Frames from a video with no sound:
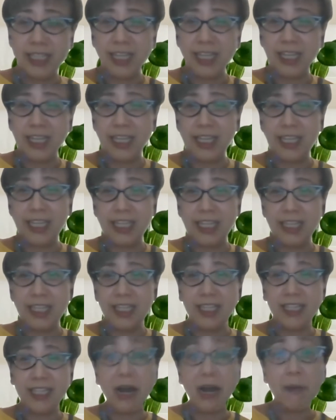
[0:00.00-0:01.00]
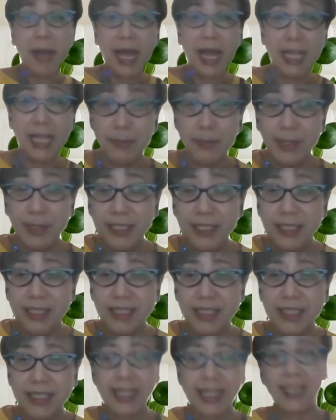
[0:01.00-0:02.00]
now my husband,
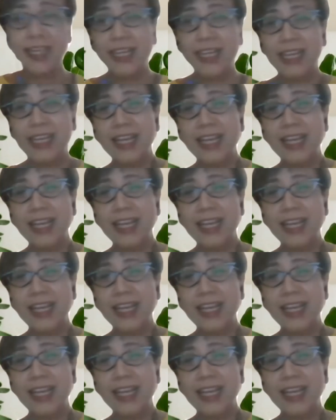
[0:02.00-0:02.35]
okay.